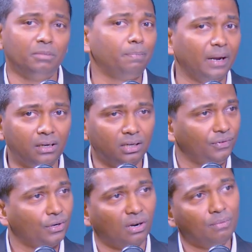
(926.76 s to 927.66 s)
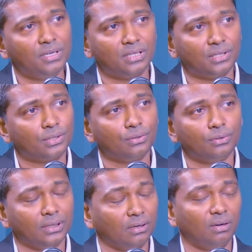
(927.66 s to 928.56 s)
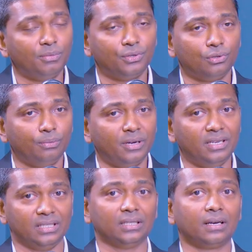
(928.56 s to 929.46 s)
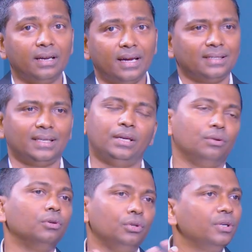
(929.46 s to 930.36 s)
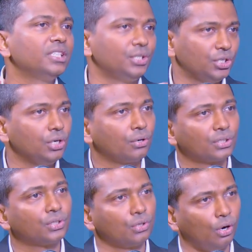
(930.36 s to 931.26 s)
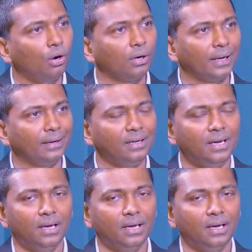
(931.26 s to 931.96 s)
be plenty of economists who may disagree and say, hey, no, US is still strong and